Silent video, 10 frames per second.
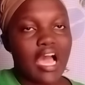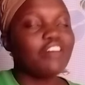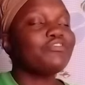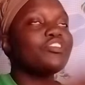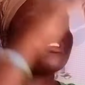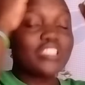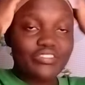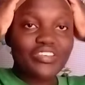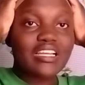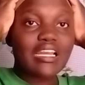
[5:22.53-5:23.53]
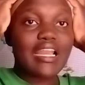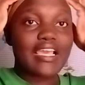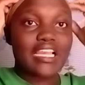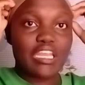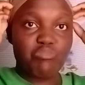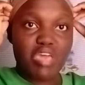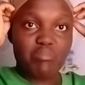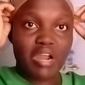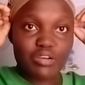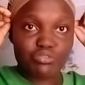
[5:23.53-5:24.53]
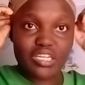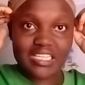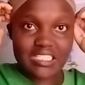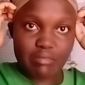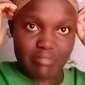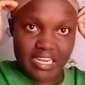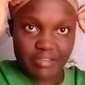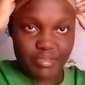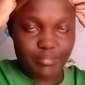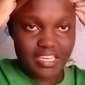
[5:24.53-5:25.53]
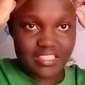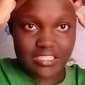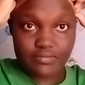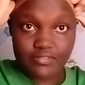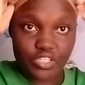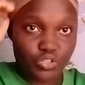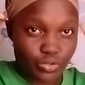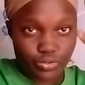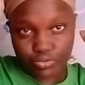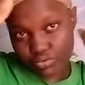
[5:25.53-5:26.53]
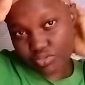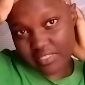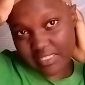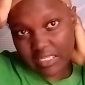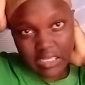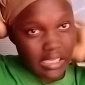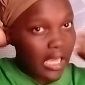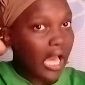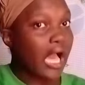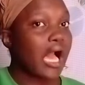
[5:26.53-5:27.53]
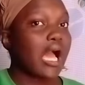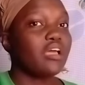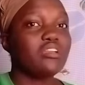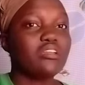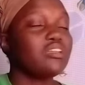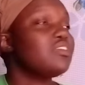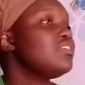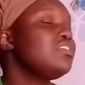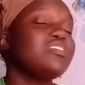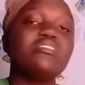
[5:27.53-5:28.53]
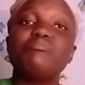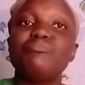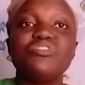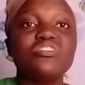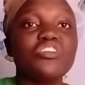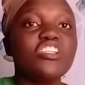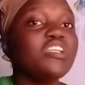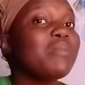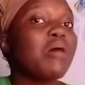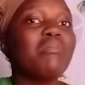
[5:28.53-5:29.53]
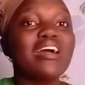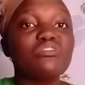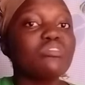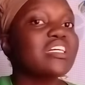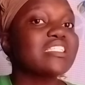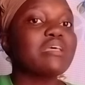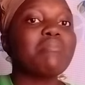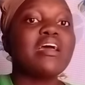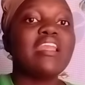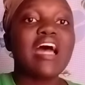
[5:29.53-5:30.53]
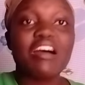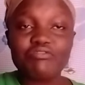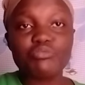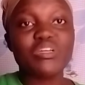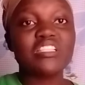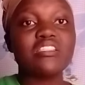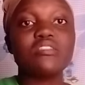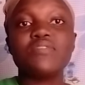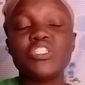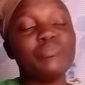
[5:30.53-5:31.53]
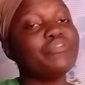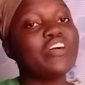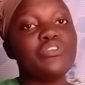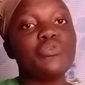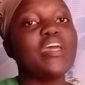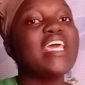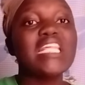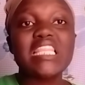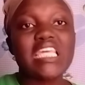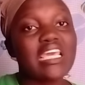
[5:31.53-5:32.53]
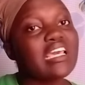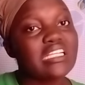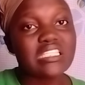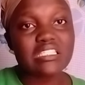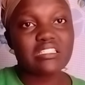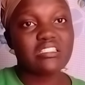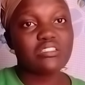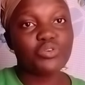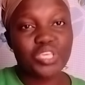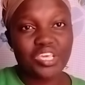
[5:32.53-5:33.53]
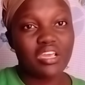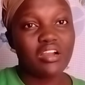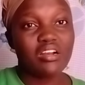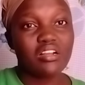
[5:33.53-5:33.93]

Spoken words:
I've not even like nimeamka tu nikasema let me make this video. You see? Nimeamka tu nikasema I'll have to make this video before I do anything else. Okay?